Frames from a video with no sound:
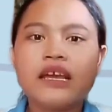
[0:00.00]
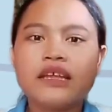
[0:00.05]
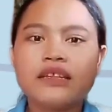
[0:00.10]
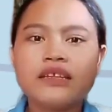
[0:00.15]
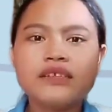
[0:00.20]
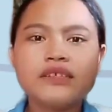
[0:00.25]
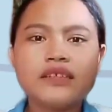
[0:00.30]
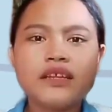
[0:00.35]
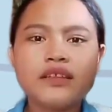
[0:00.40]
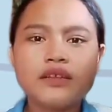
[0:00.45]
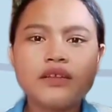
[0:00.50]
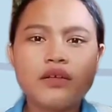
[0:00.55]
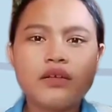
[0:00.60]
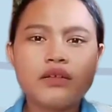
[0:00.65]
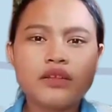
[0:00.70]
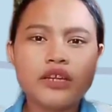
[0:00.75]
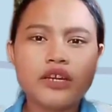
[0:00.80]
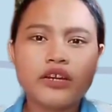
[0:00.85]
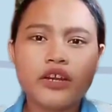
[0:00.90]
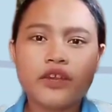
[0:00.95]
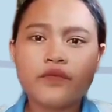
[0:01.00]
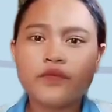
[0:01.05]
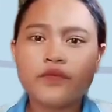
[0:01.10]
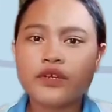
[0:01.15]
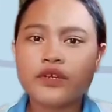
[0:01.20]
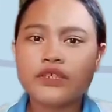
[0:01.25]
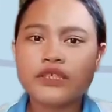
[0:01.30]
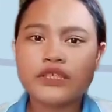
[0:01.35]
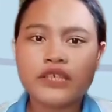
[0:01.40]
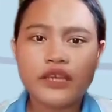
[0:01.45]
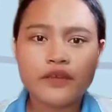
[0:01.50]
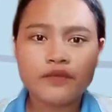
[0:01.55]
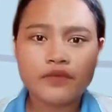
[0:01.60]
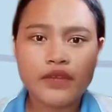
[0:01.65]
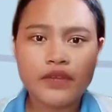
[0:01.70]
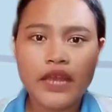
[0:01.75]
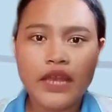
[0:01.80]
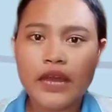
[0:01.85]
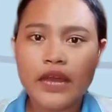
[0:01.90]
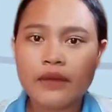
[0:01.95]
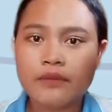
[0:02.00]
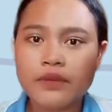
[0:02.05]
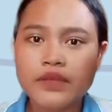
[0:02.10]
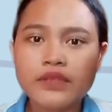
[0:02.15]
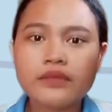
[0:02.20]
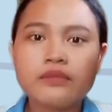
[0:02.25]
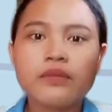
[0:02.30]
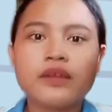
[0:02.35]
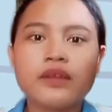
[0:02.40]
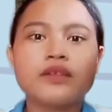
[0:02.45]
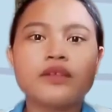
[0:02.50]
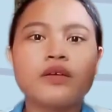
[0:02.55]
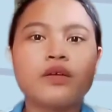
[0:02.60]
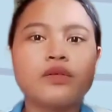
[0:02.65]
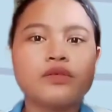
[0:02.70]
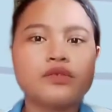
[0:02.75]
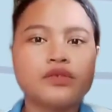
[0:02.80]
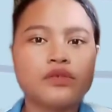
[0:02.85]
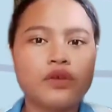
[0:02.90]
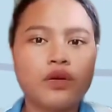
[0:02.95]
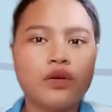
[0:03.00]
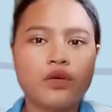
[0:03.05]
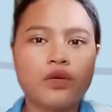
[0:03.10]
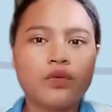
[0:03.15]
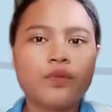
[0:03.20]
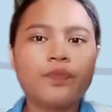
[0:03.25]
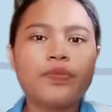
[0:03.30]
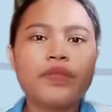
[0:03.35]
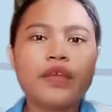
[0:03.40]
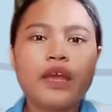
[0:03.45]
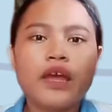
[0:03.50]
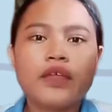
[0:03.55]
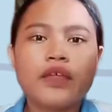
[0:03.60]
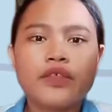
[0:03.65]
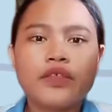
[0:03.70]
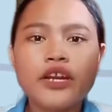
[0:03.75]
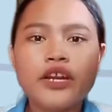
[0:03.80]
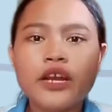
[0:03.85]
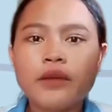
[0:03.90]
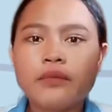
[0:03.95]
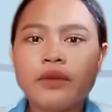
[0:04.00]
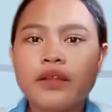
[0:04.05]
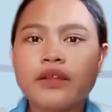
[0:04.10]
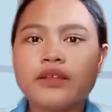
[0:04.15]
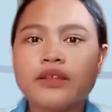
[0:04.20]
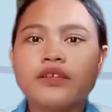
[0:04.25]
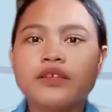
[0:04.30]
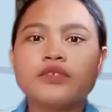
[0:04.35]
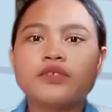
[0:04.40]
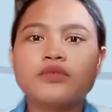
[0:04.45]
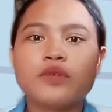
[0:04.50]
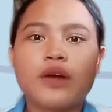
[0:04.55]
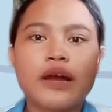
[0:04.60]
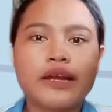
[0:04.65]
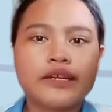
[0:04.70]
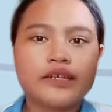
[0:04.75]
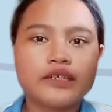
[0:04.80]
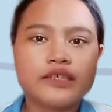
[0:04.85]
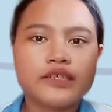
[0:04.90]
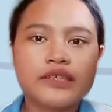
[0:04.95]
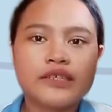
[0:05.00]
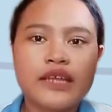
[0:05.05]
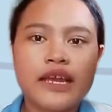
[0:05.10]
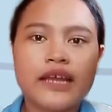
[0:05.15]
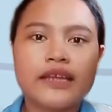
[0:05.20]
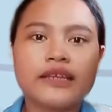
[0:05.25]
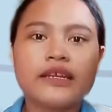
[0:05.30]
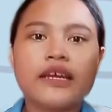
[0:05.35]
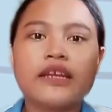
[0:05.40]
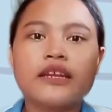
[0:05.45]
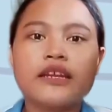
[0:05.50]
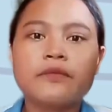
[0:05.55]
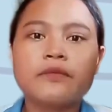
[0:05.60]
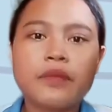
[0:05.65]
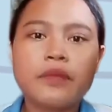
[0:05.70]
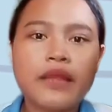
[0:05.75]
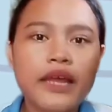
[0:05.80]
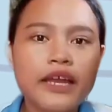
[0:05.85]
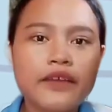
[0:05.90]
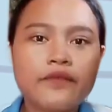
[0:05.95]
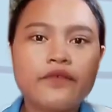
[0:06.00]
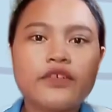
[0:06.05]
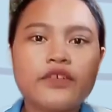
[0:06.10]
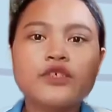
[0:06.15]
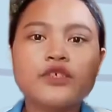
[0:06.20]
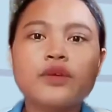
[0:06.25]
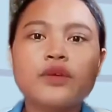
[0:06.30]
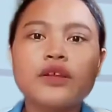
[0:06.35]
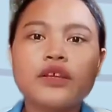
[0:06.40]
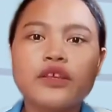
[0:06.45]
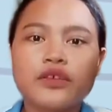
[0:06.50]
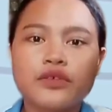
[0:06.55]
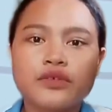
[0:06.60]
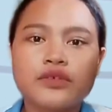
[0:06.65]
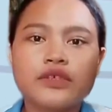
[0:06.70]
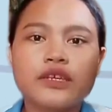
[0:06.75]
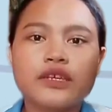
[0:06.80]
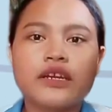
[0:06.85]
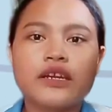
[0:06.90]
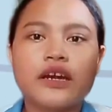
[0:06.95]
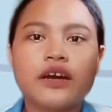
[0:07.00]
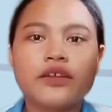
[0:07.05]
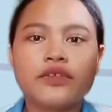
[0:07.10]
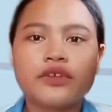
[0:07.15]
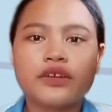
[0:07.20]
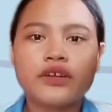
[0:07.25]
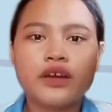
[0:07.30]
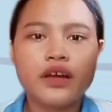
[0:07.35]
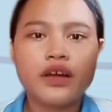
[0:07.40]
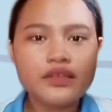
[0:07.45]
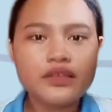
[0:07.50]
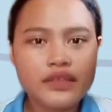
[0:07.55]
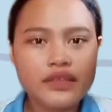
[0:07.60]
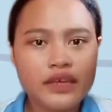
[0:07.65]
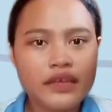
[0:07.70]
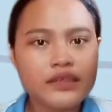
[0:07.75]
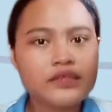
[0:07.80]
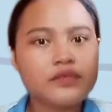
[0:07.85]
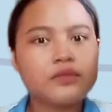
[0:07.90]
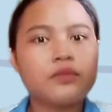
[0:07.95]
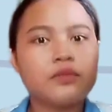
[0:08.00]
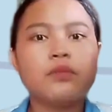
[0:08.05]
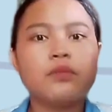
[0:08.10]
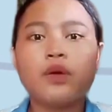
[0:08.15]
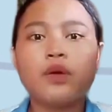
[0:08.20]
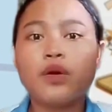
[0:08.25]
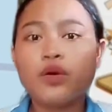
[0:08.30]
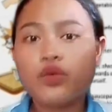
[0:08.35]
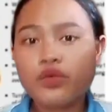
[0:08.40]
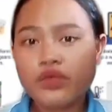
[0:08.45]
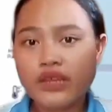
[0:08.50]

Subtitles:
This not only reinforces safety habits but also their ability to understand and apply visual cues in other contexts, both